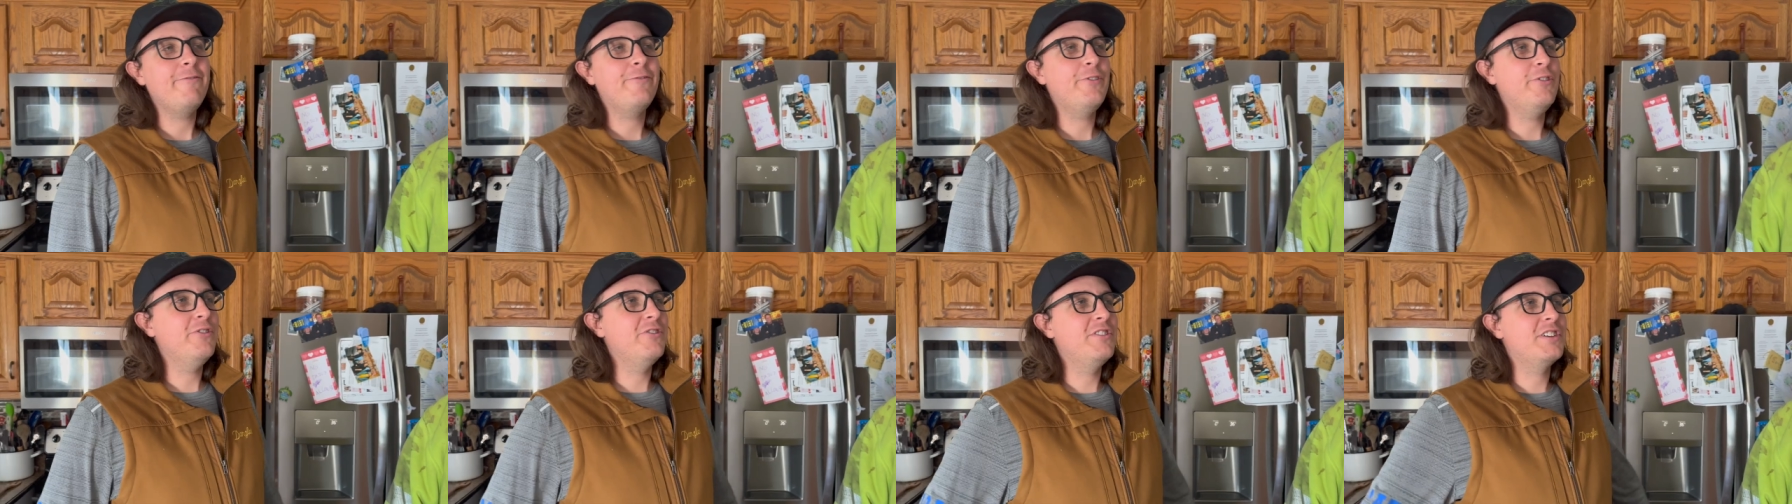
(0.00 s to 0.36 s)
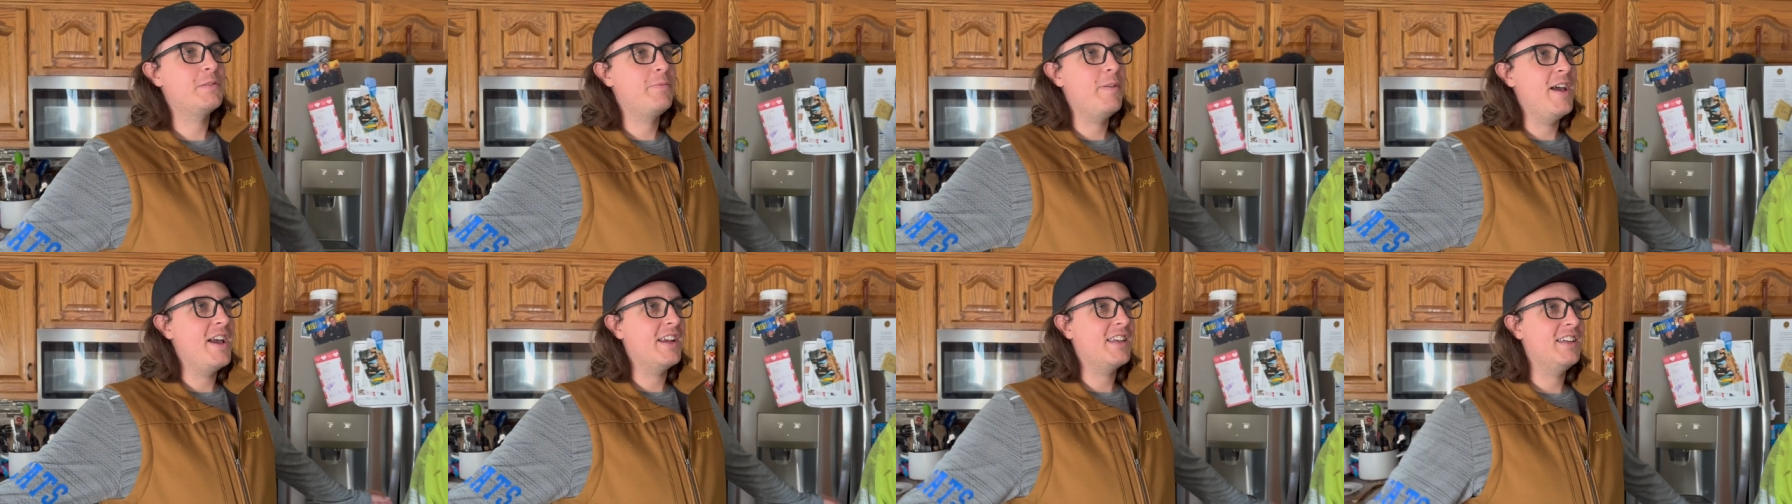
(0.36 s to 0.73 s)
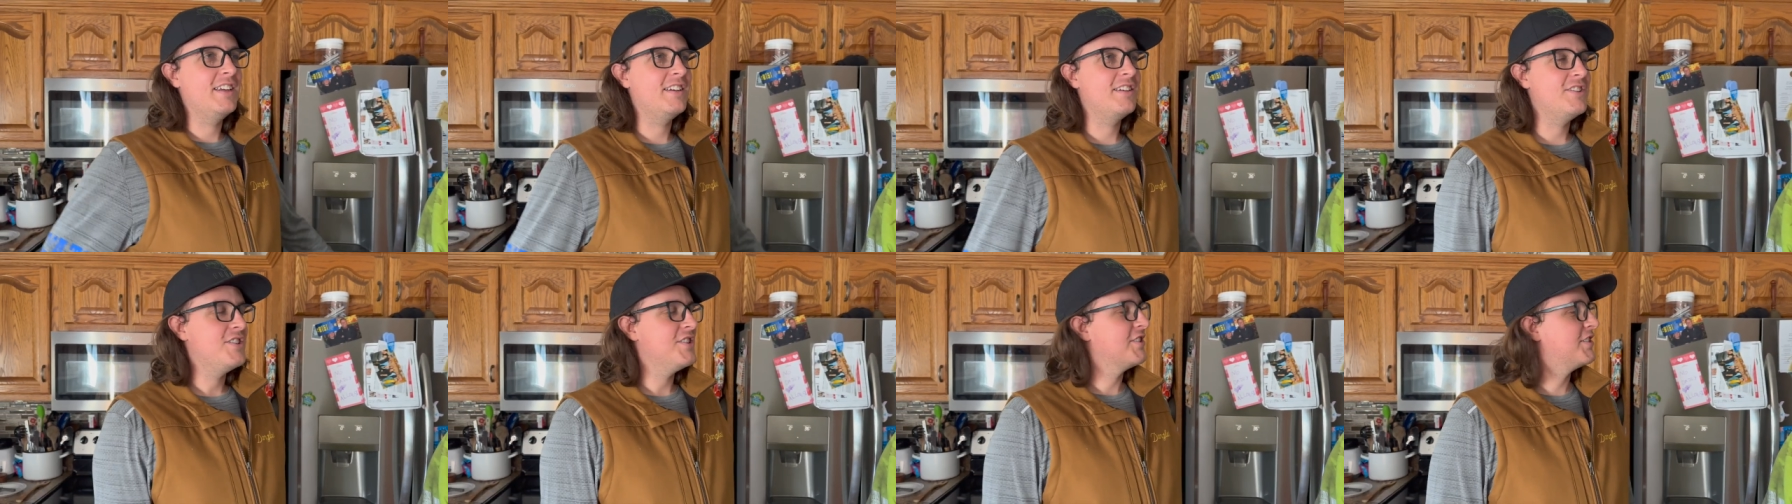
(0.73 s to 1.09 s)
fully expect
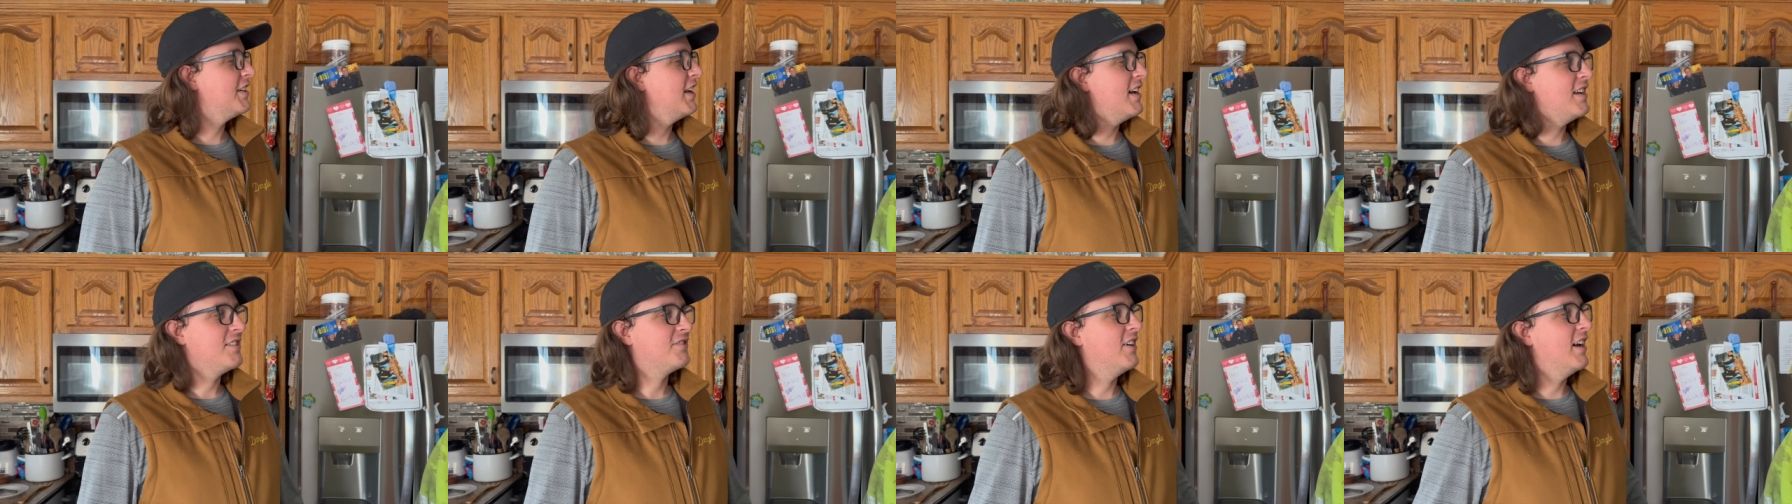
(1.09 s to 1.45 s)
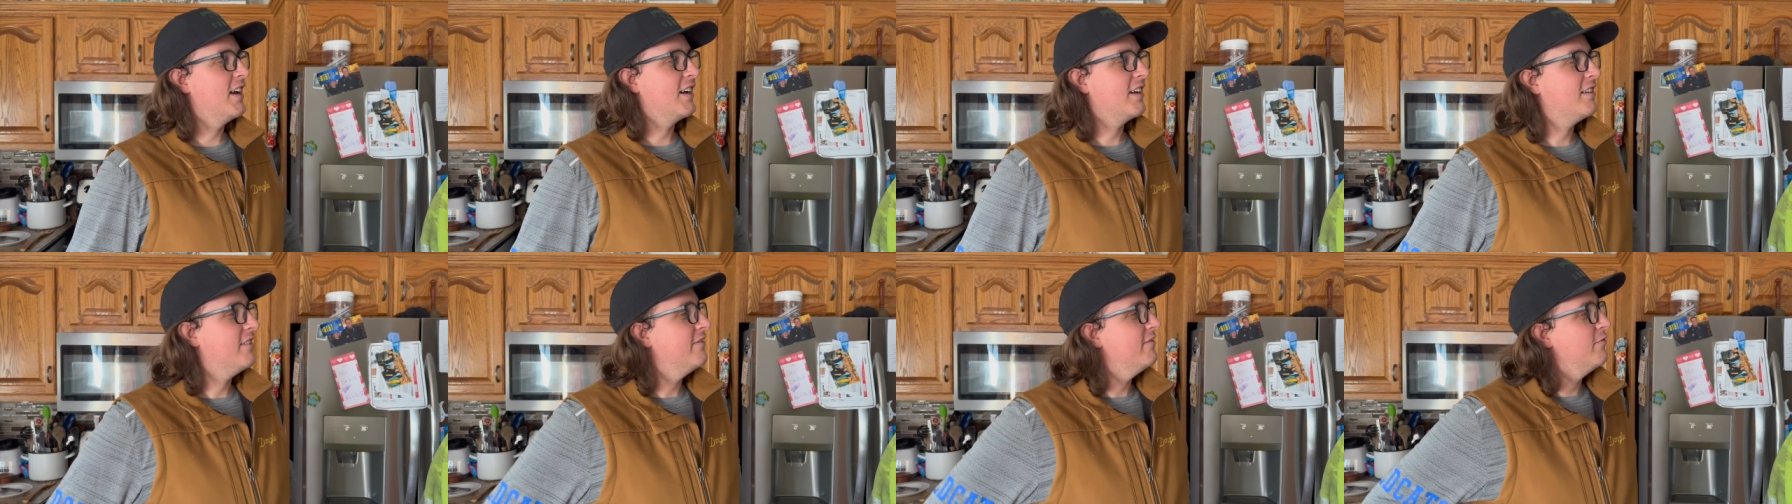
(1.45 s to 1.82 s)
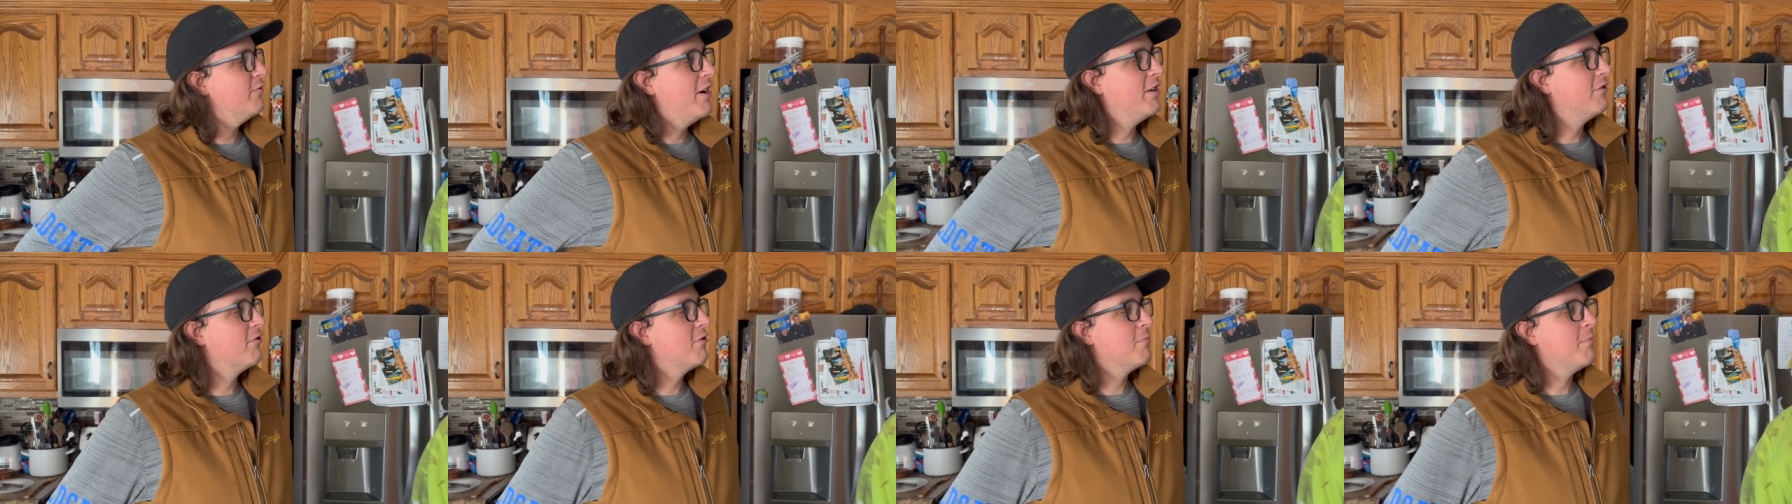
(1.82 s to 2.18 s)
it to just taste like
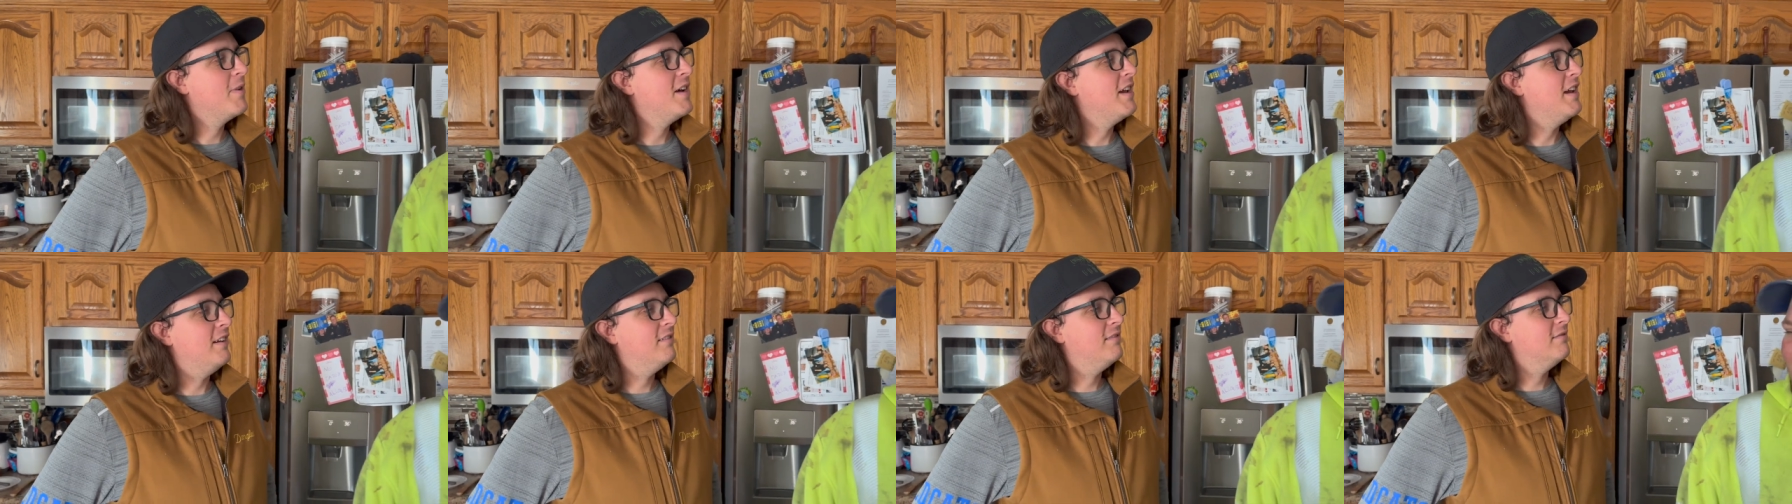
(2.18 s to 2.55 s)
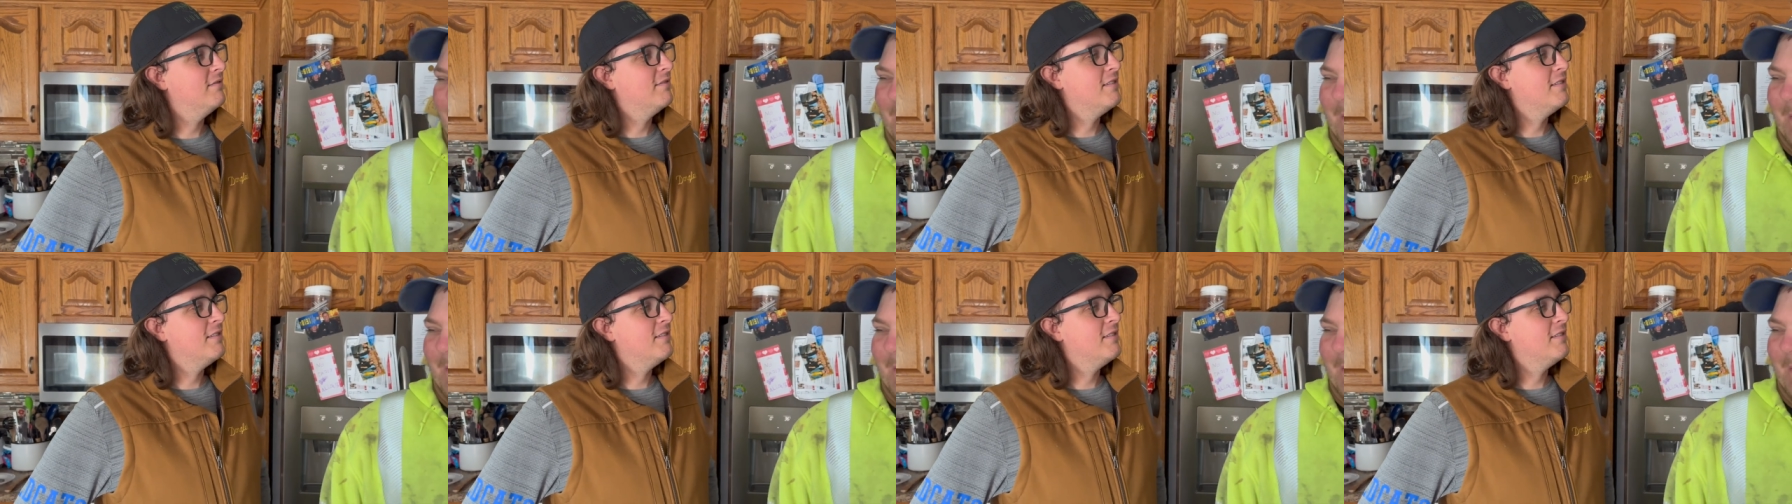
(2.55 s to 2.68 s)
regular meat.